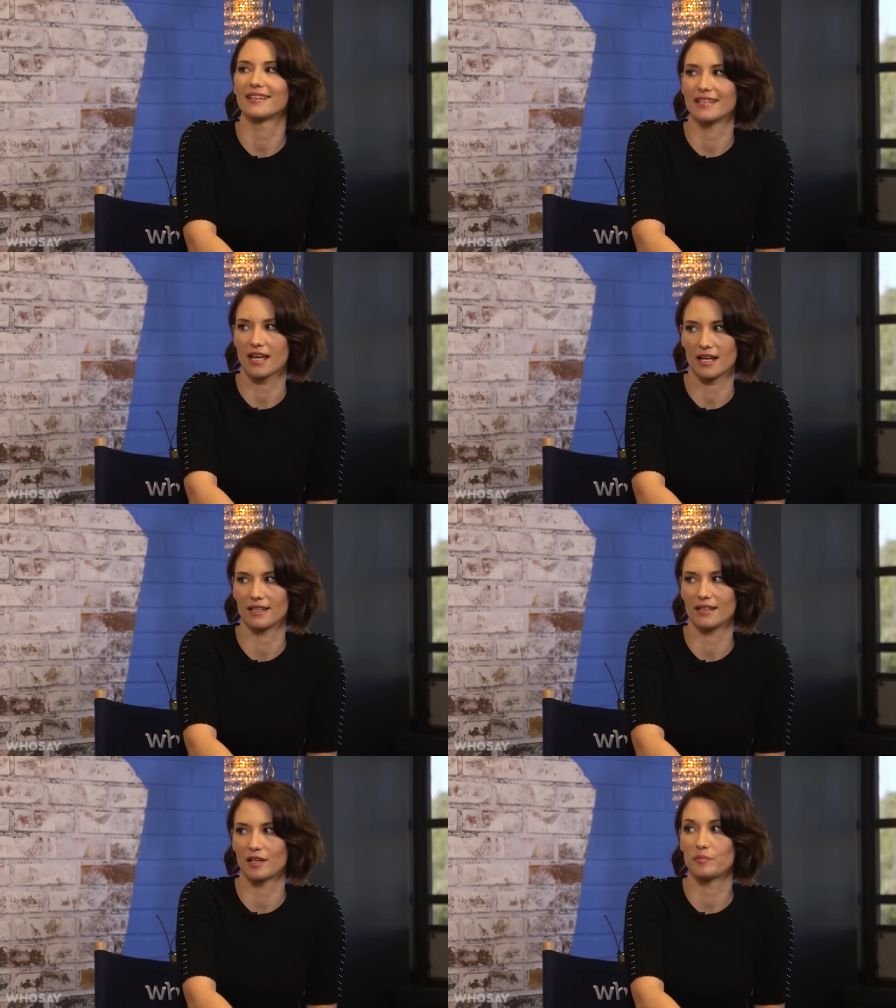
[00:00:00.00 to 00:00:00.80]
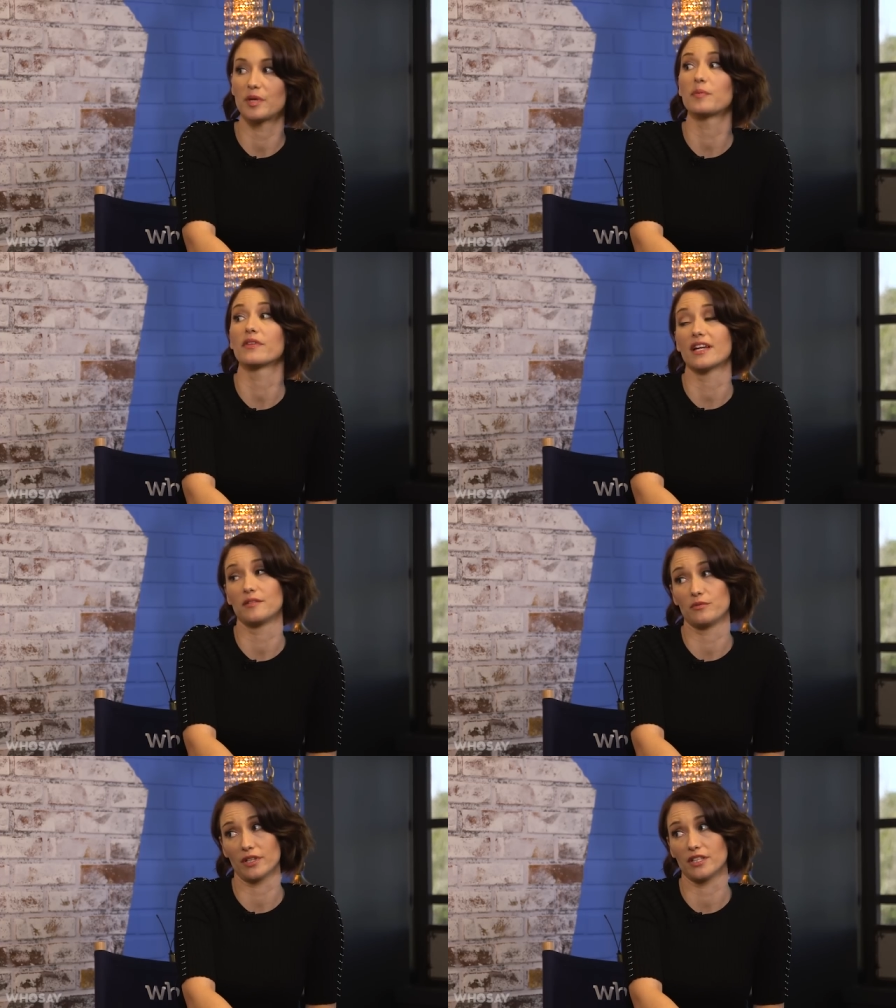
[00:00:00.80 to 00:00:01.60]
can get it and people
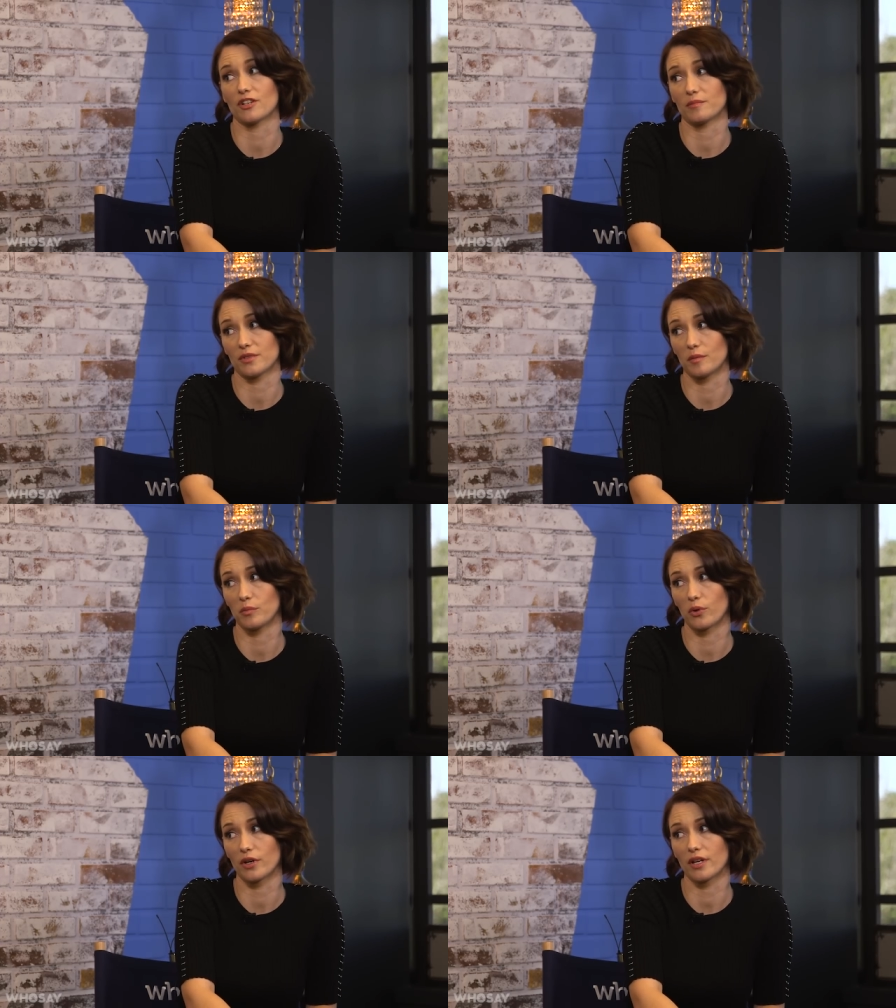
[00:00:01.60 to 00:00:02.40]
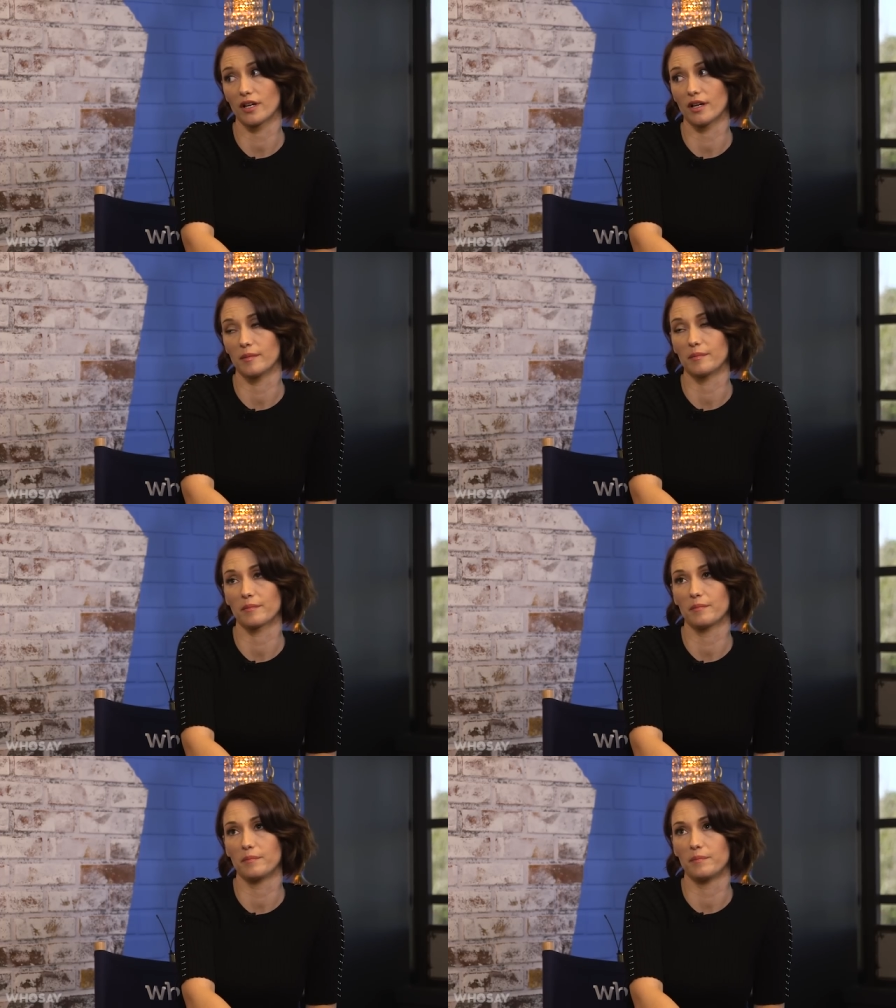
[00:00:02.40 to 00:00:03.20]
then really jumped on board um,
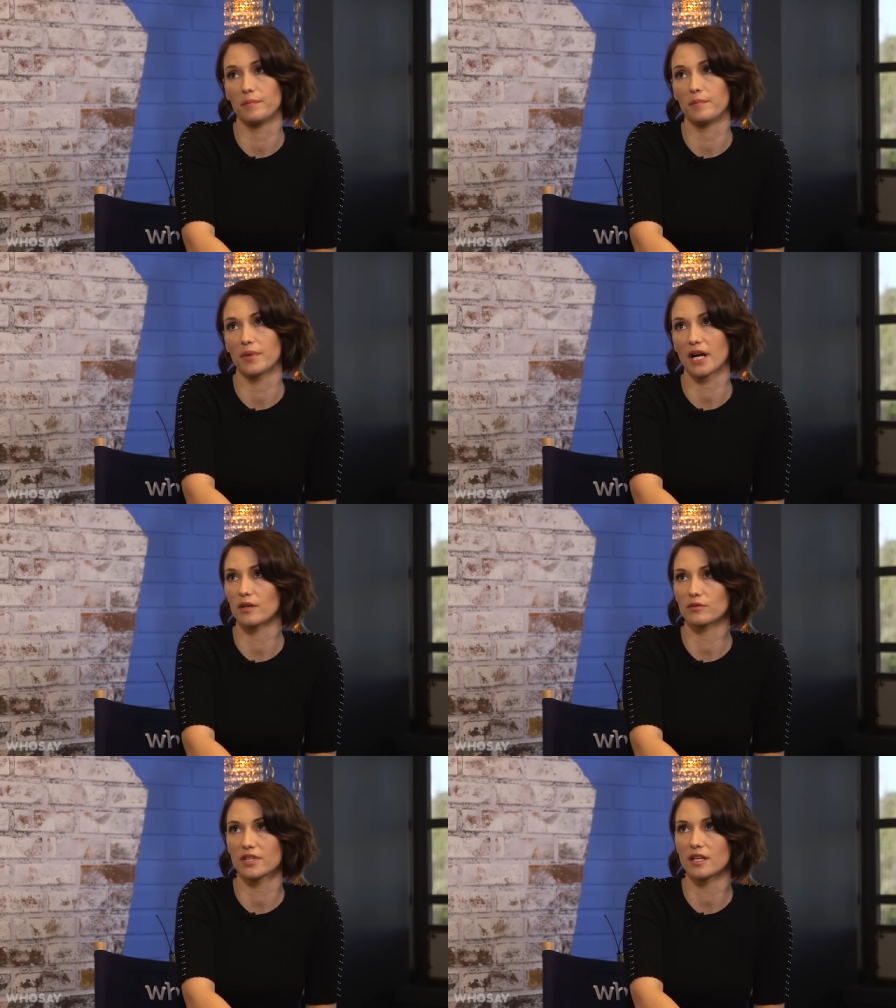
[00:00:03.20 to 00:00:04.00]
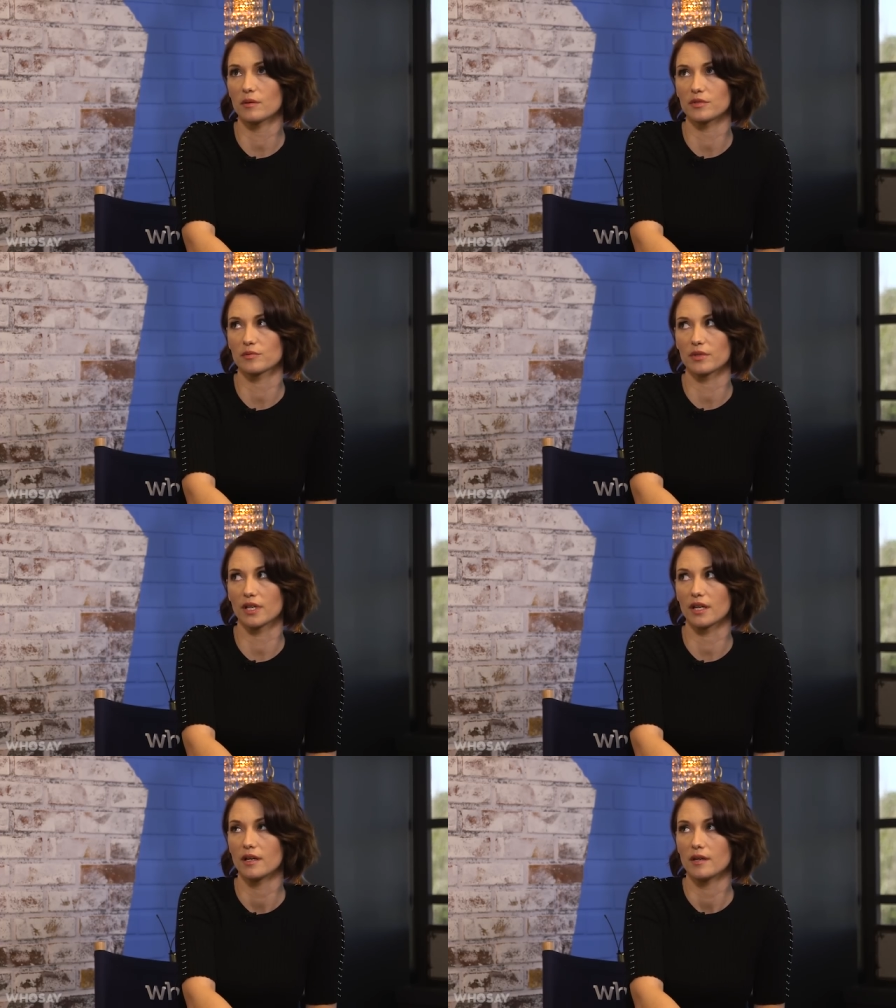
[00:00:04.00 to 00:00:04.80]
but i don't think it was
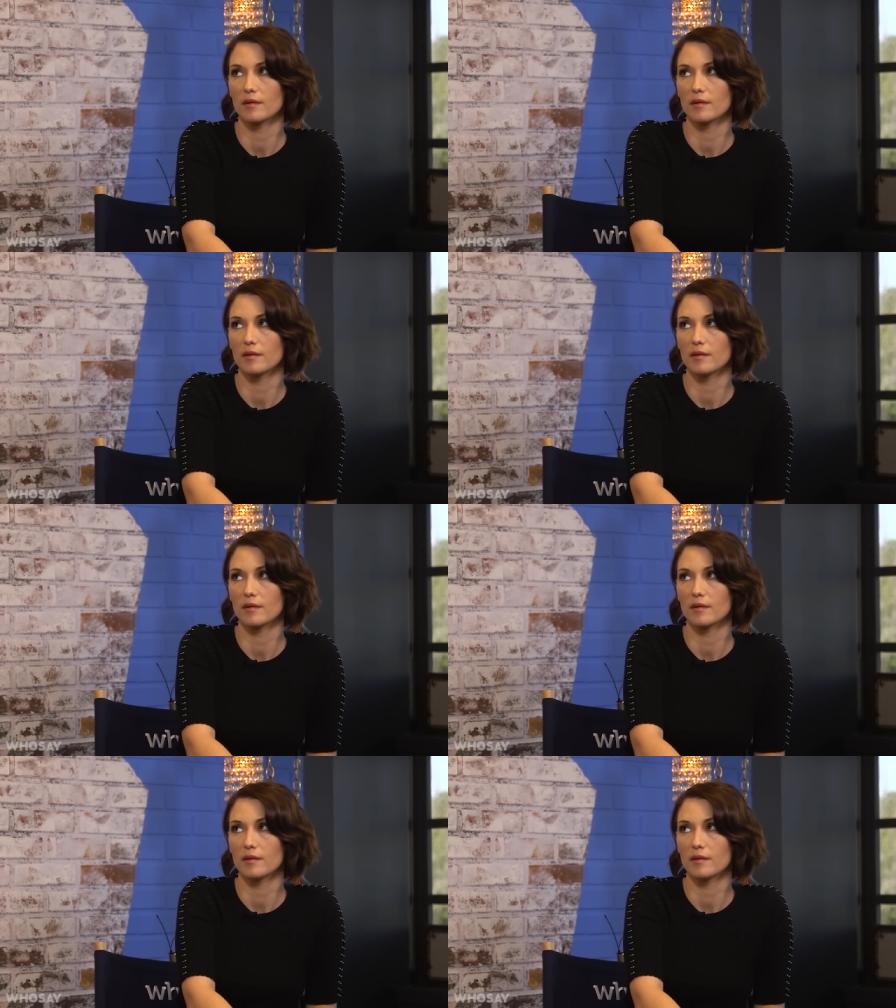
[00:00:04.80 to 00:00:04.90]
really